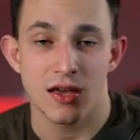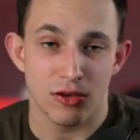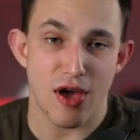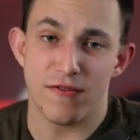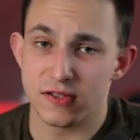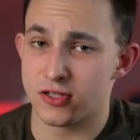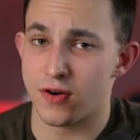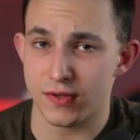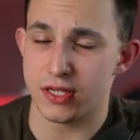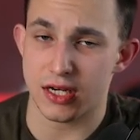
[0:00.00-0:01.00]
You have to
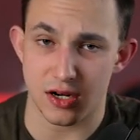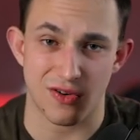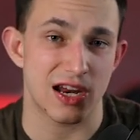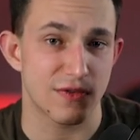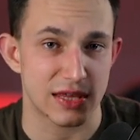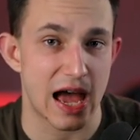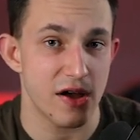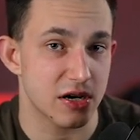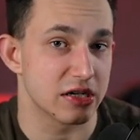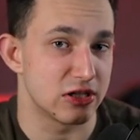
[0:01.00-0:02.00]
start really getting creative with how
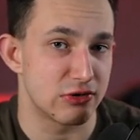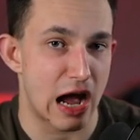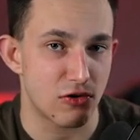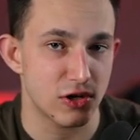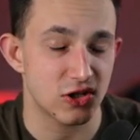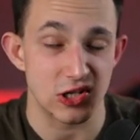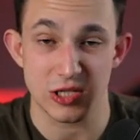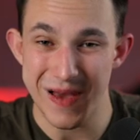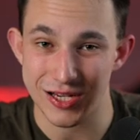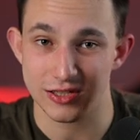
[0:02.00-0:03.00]
you're going to do outreach,
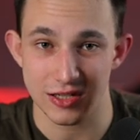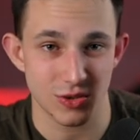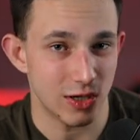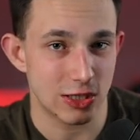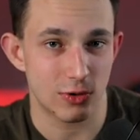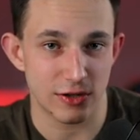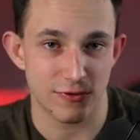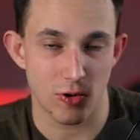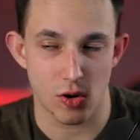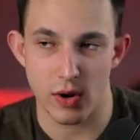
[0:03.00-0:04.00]
especially in
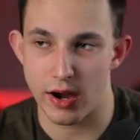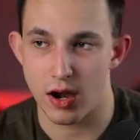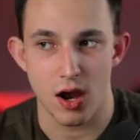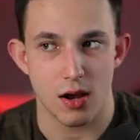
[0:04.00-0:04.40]
2024, where